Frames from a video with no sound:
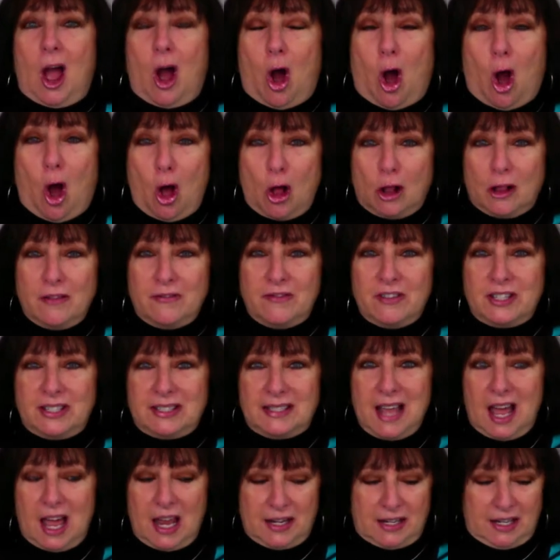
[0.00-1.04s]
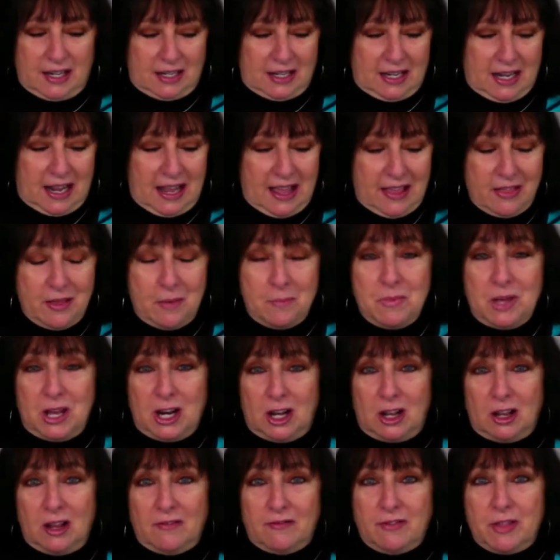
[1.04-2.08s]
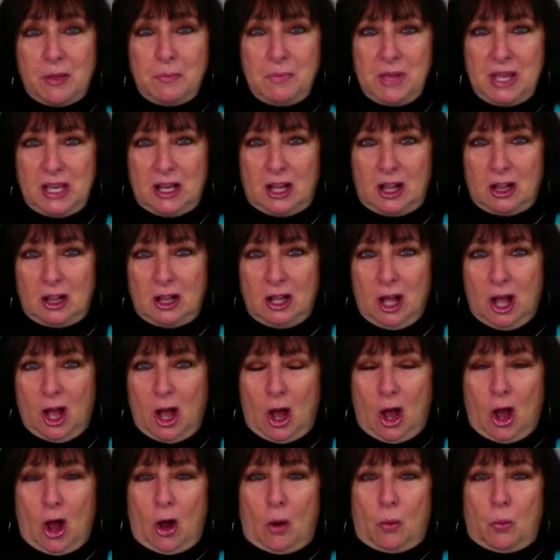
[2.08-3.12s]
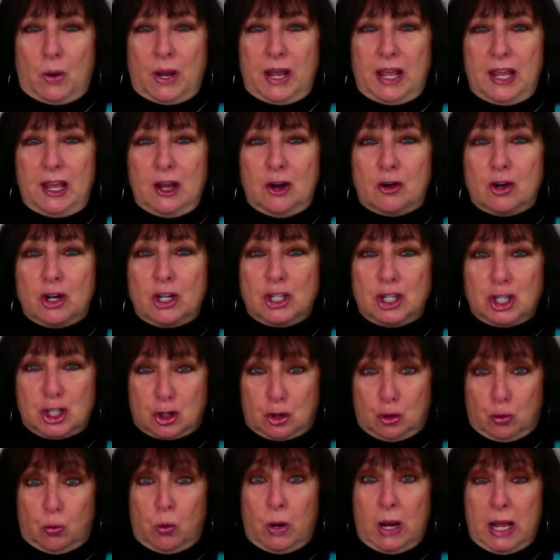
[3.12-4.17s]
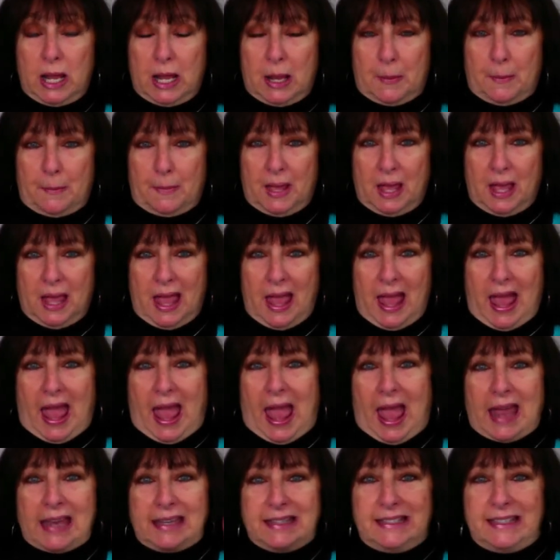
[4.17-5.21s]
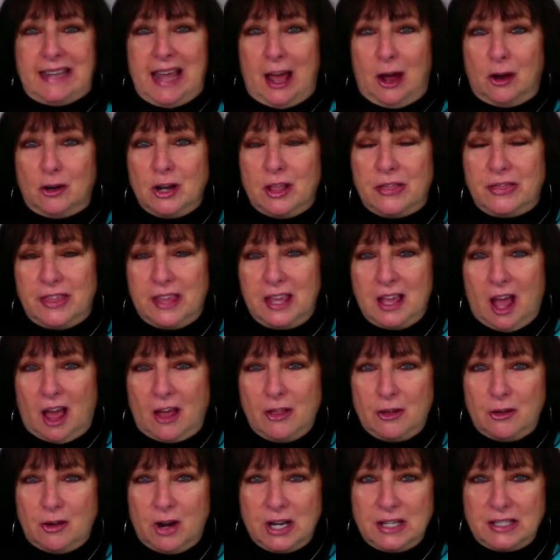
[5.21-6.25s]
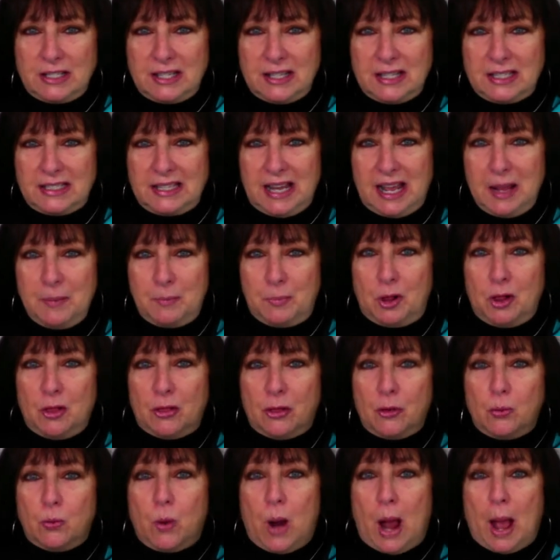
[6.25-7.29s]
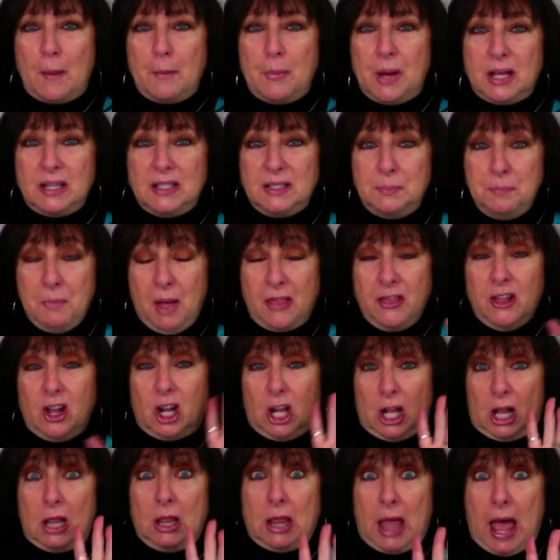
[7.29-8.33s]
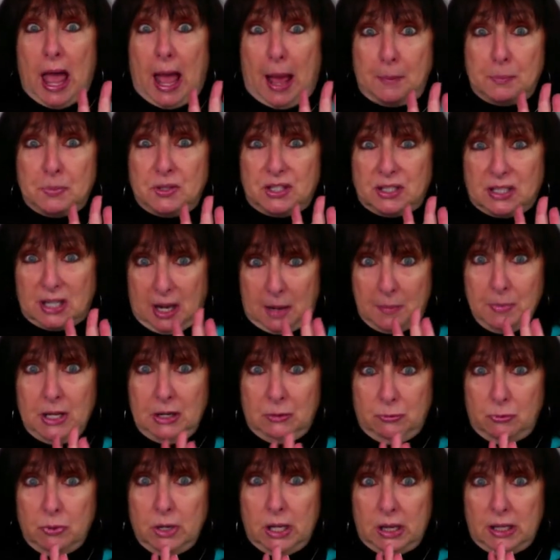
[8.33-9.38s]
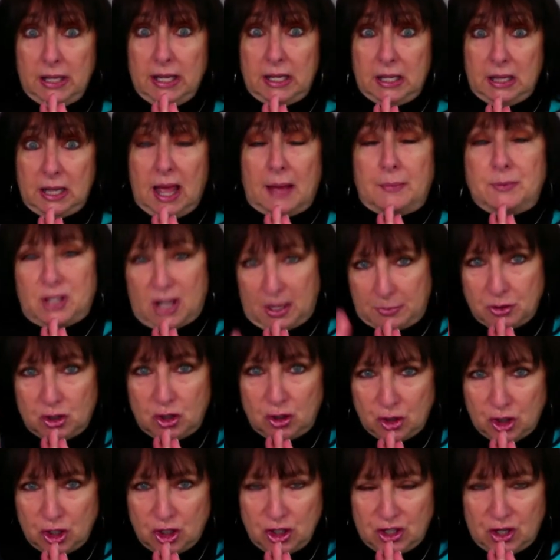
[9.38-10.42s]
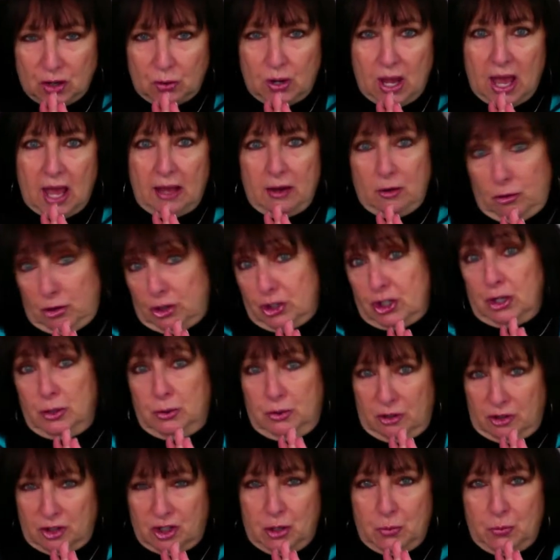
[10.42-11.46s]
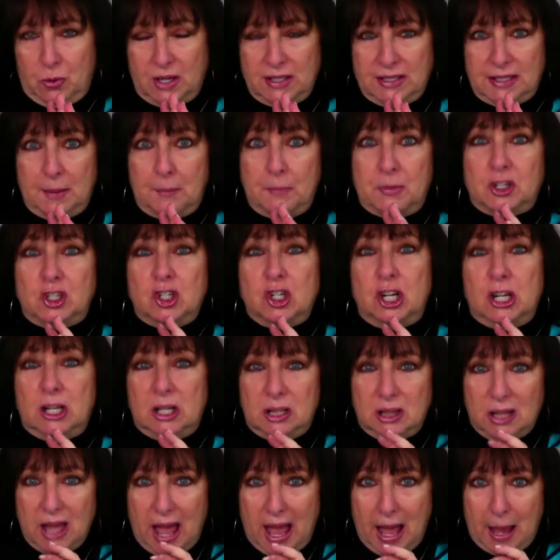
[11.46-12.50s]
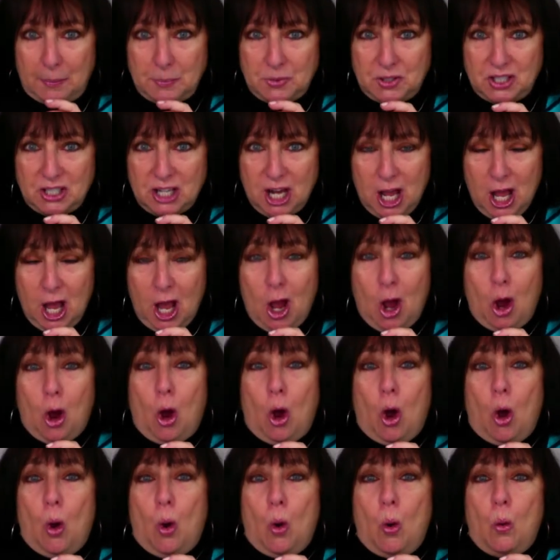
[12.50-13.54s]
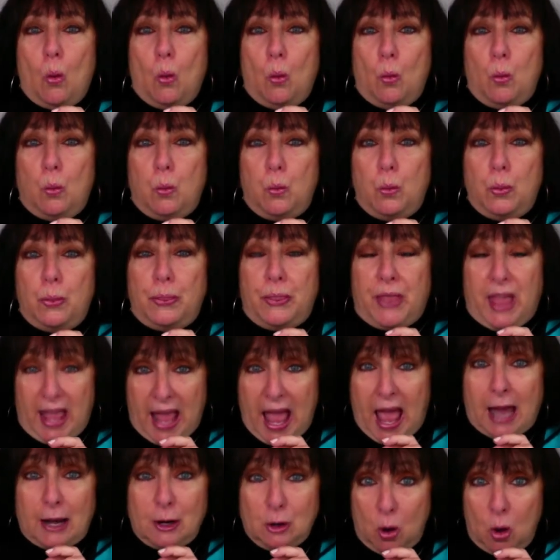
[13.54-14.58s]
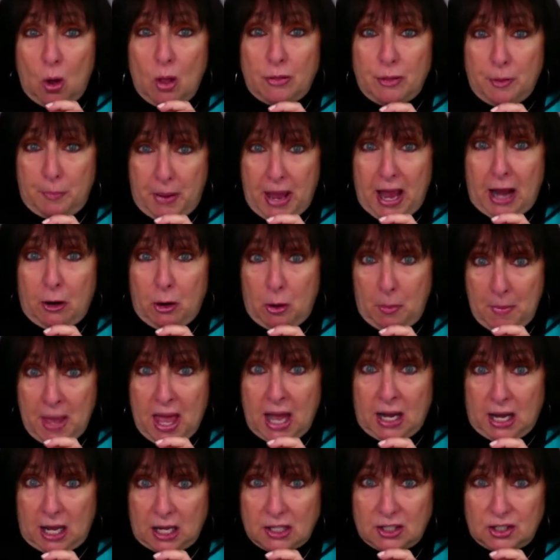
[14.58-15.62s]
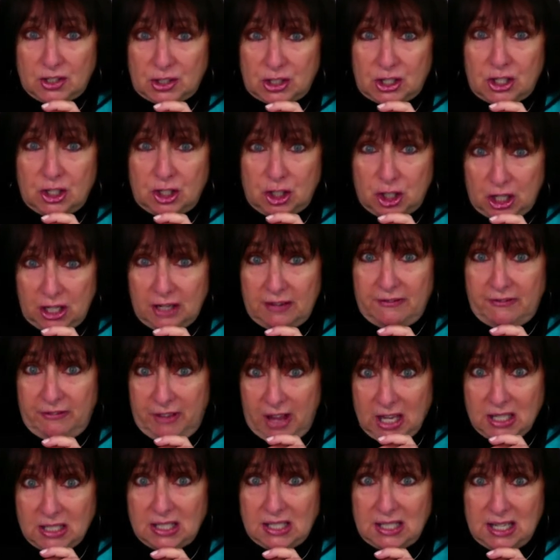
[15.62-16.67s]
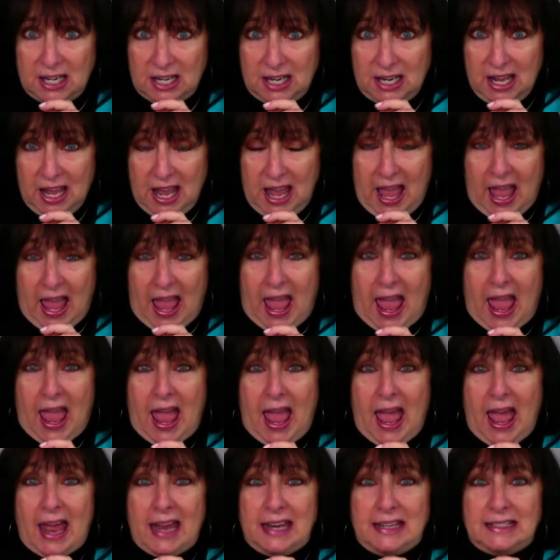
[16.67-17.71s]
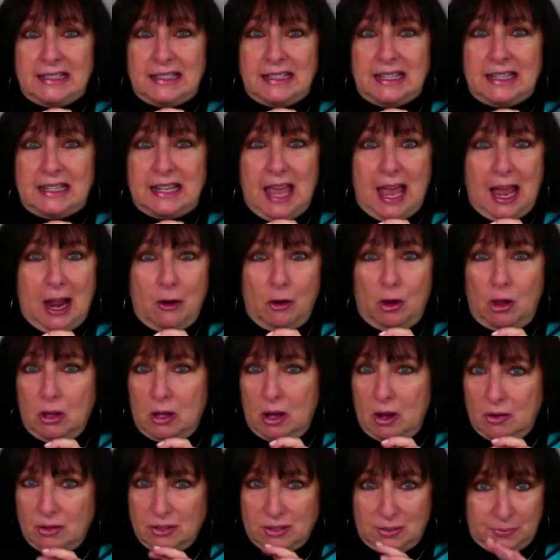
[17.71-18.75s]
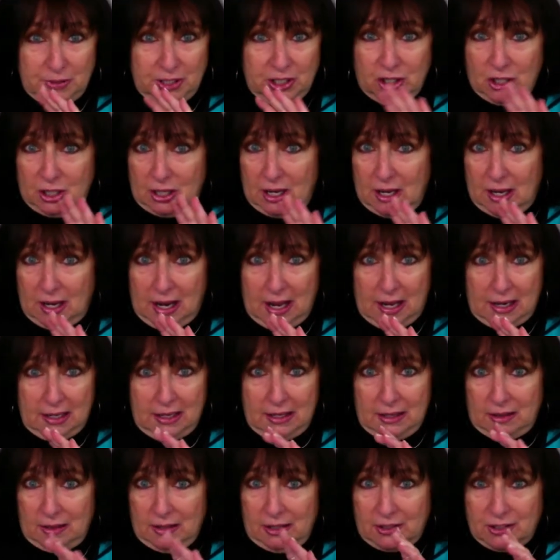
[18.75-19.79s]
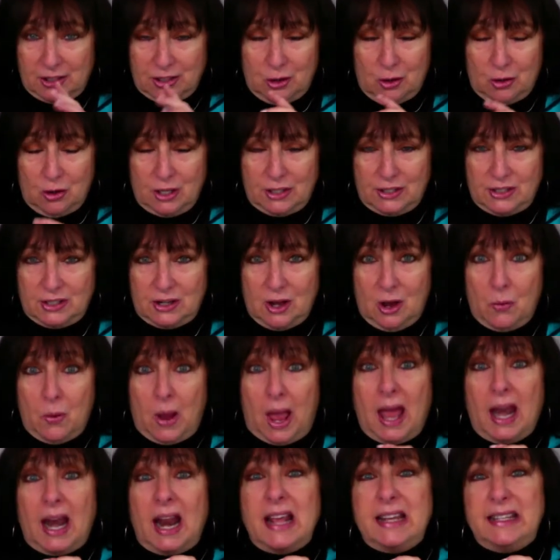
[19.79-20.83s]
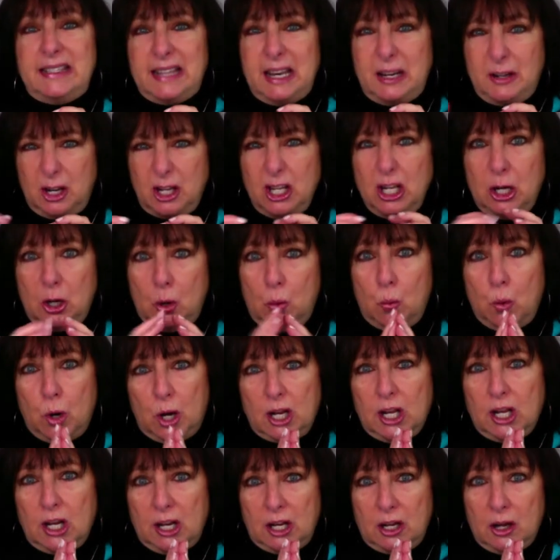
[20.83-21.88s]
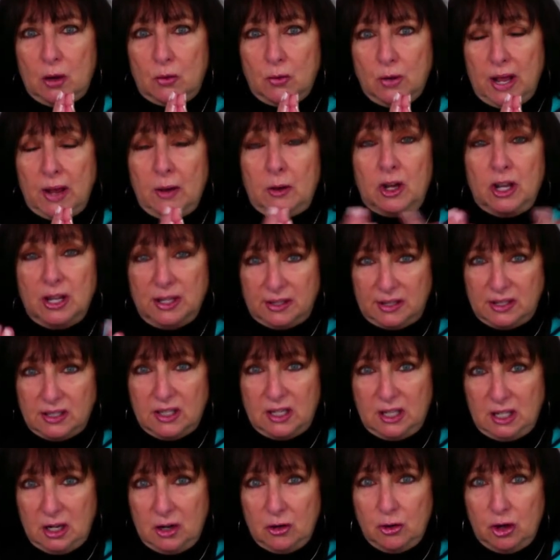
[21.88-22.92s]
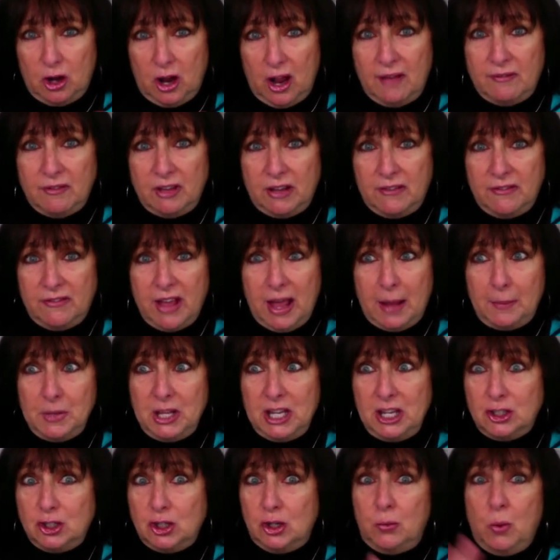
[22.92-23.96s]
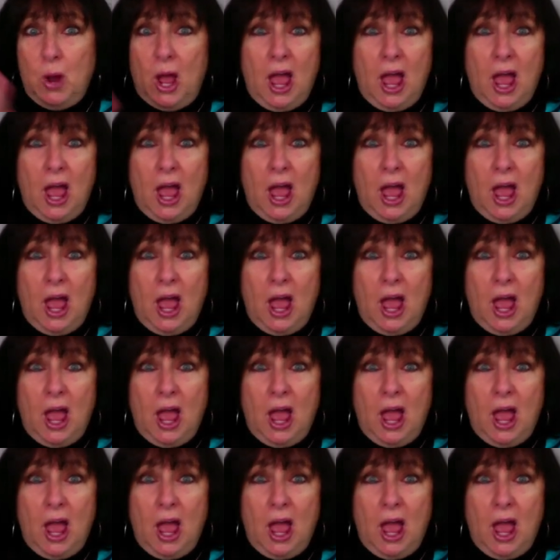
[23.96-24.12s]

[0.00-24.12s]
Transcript: All of a sudden, in the middle of the meal, we hear a scream, and down at the other end of the table, the rabbi's mother collapsed. I mean, really collapsed. I'm sure she's okay, she wasn't, but she collapsed. They had to call the paramedics because she had fainted. And Carol goes, we should get out of here. Let's go, let's go. And I said, we're going to go now because, you're having a family issue.